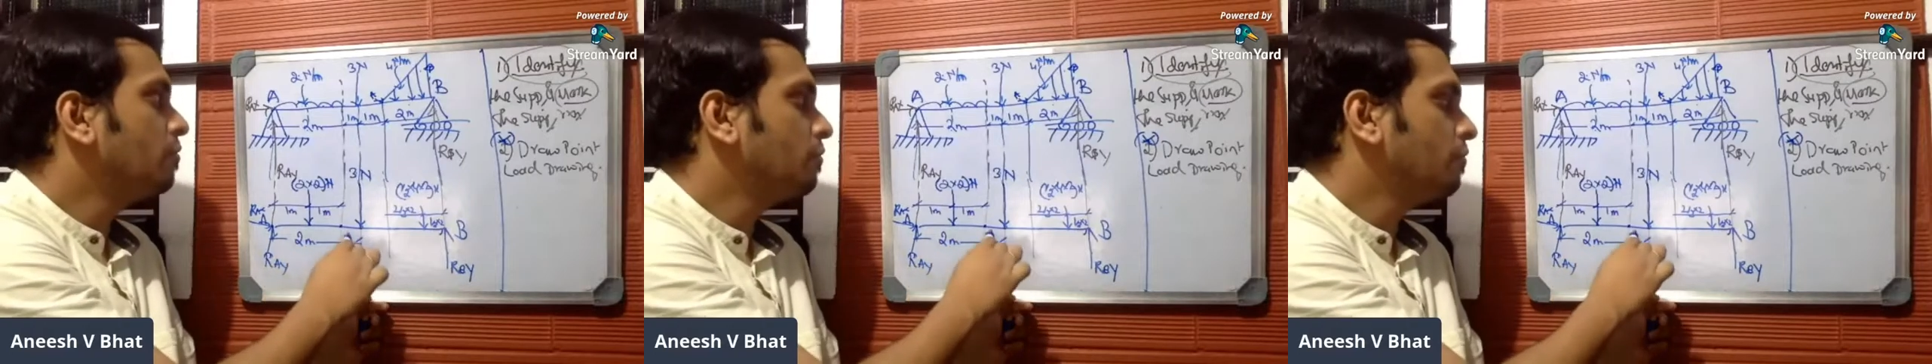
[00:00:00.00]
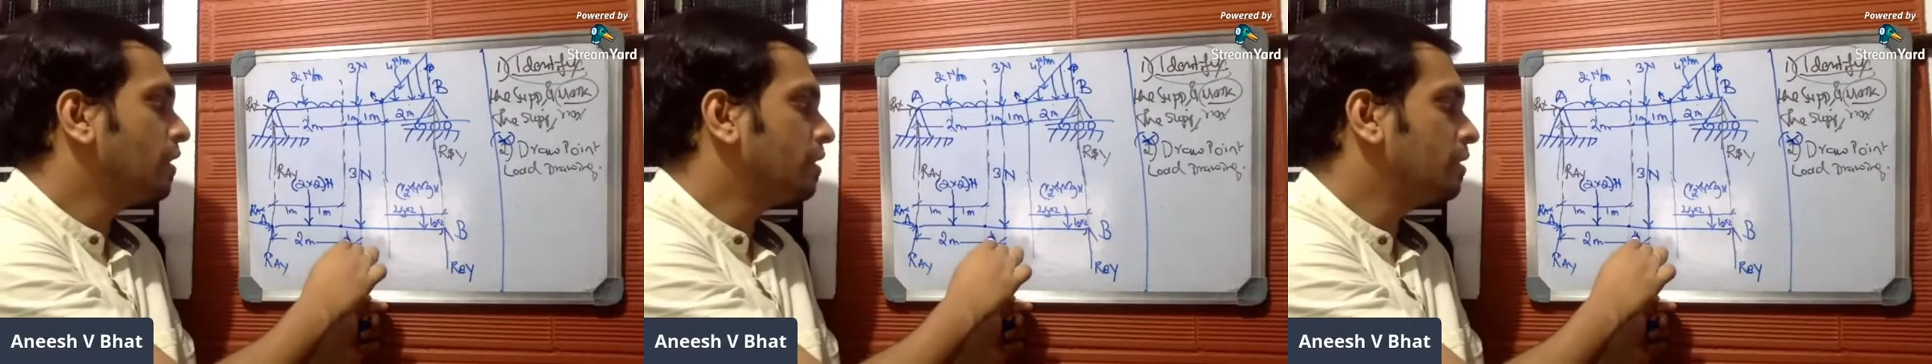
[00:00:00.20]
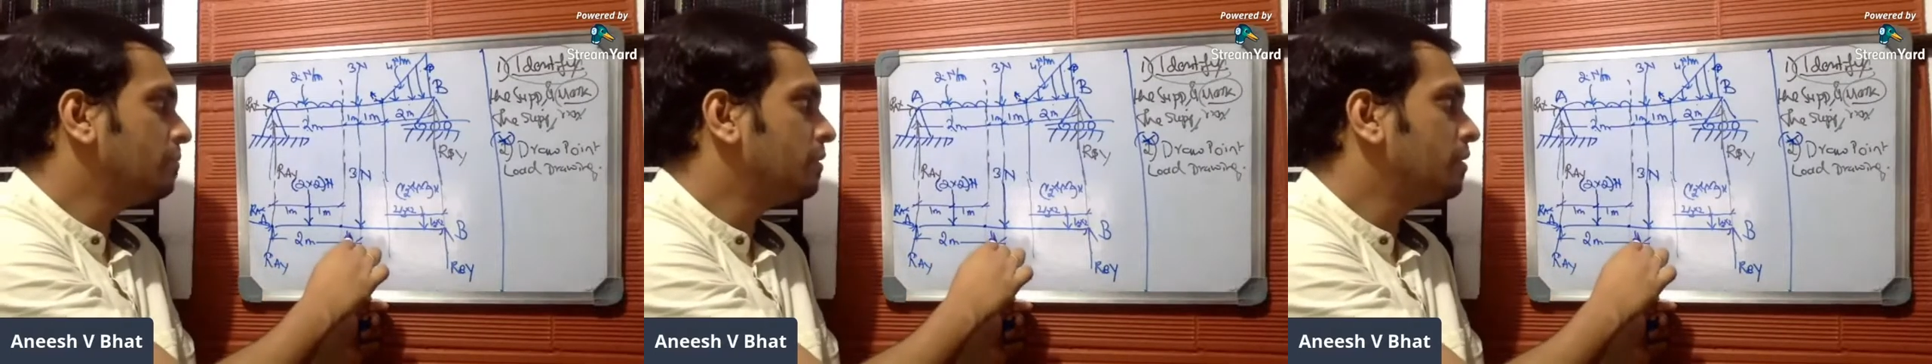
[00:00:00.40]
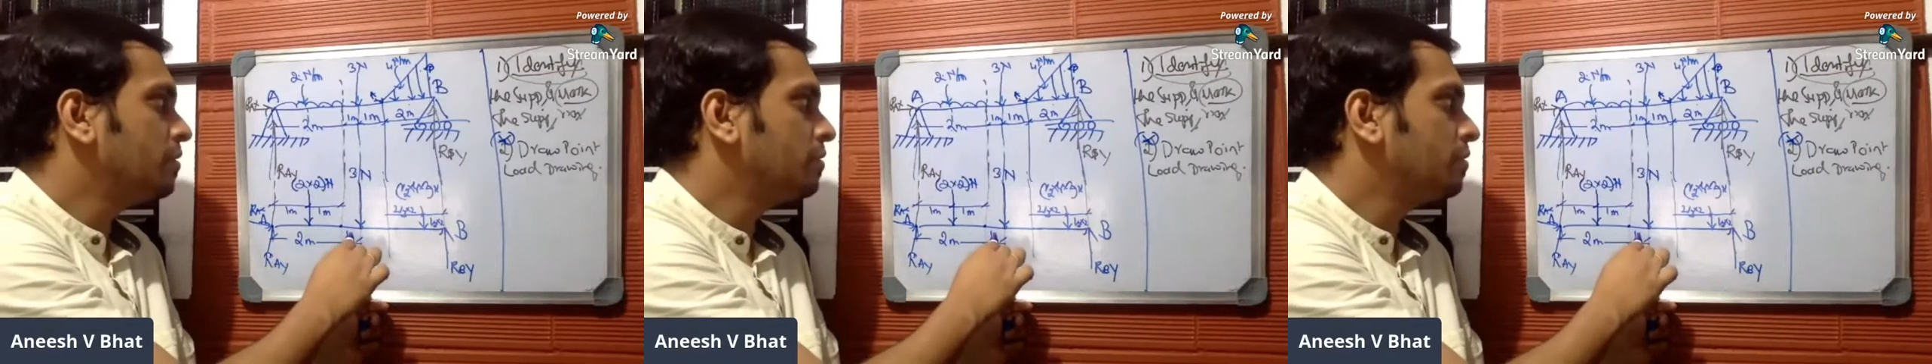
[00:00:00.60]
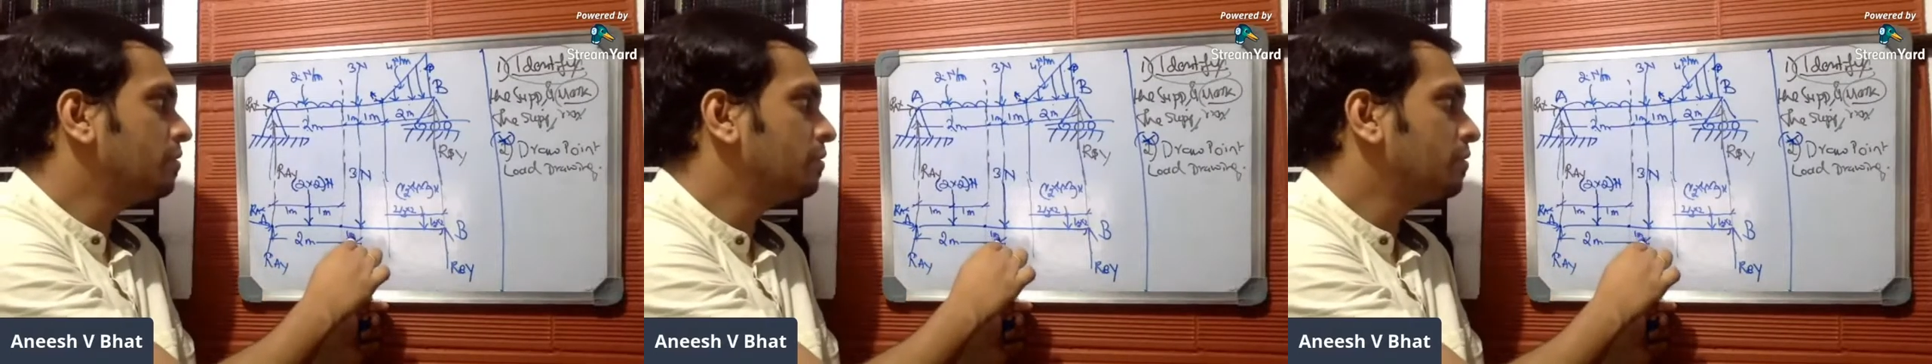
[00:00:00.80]
1
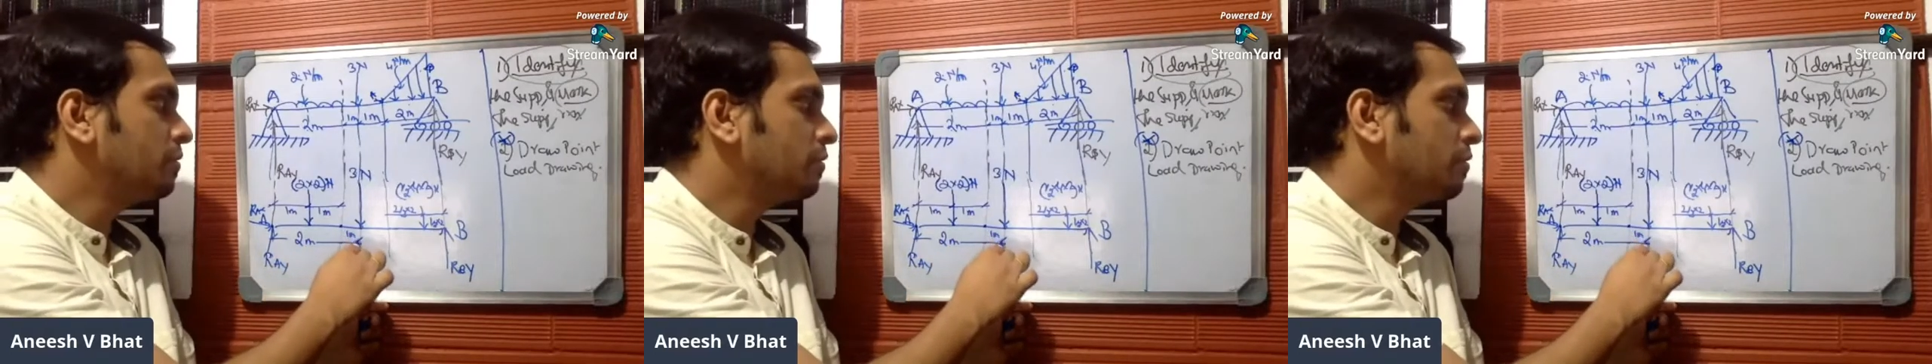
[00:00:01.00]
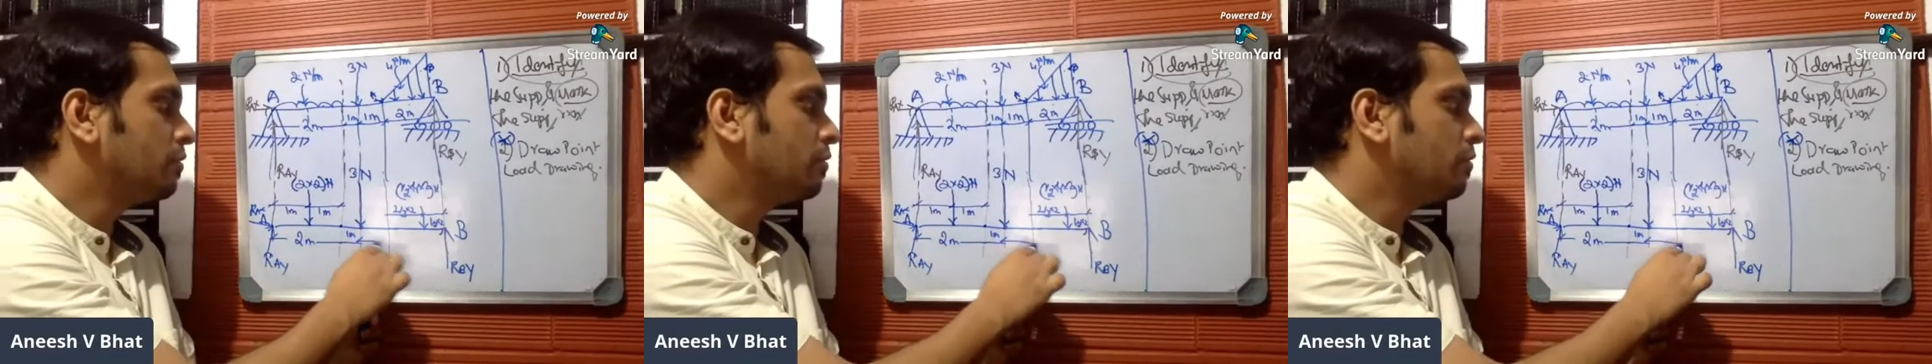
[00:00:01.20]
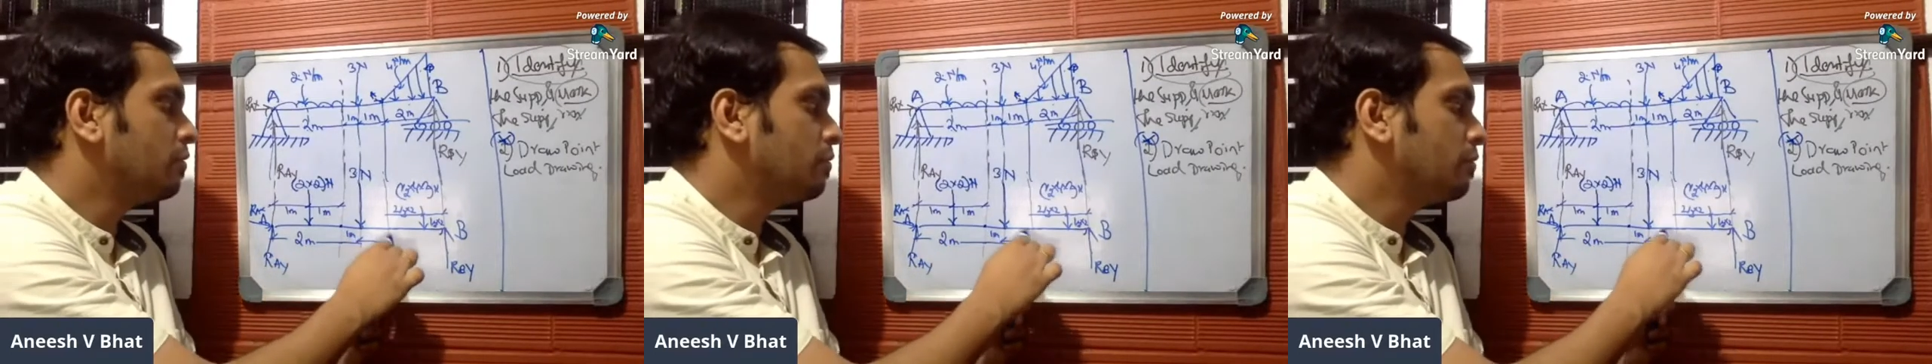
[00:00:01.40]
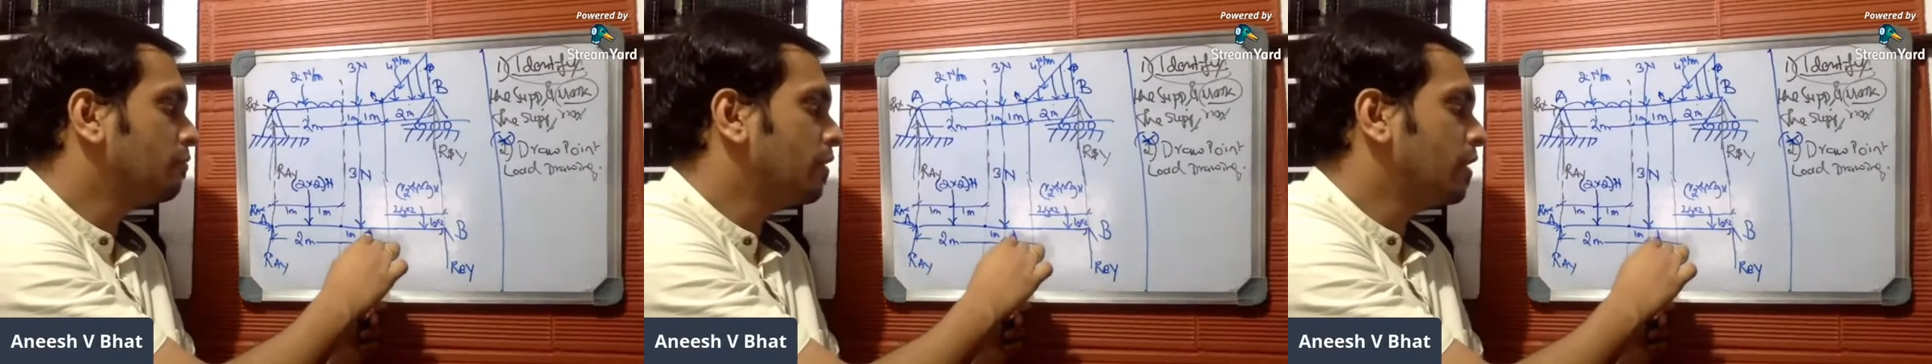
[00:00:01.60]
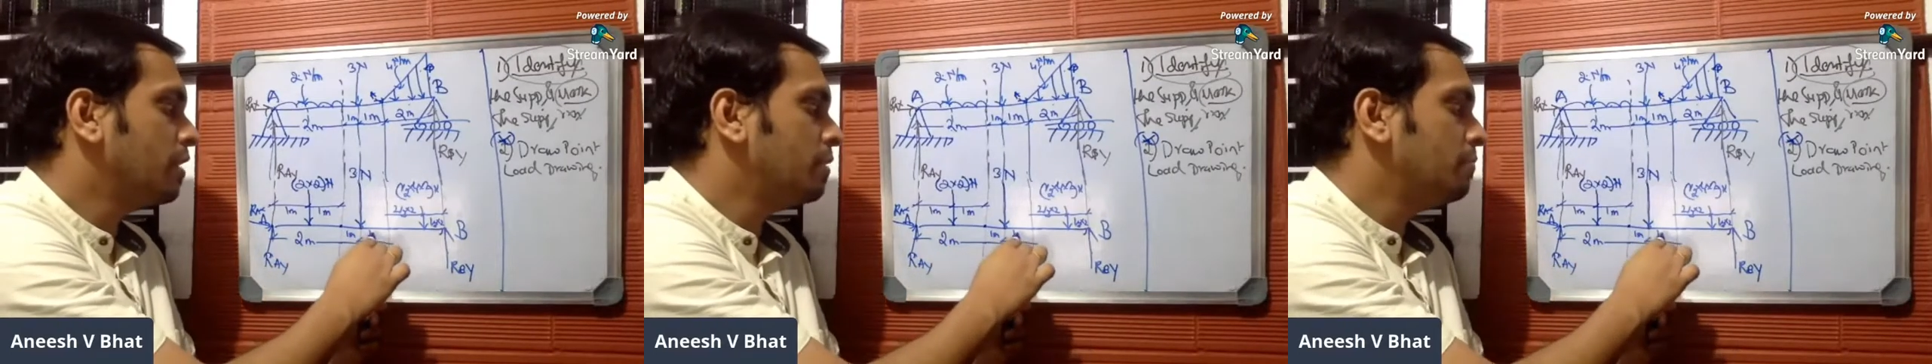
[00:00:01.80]
meter,
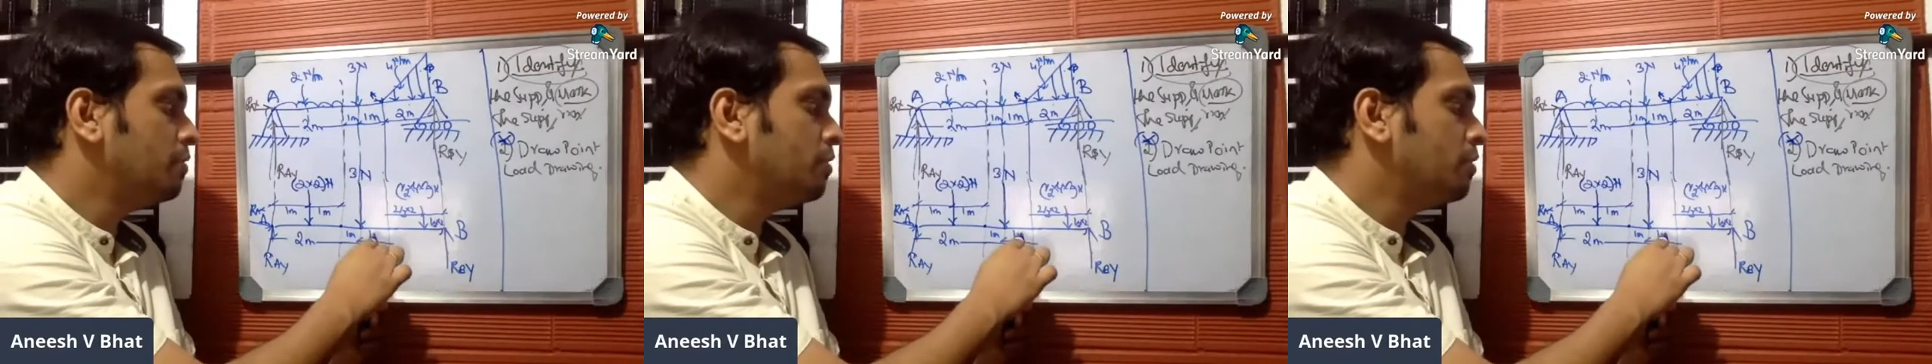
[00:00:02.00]
1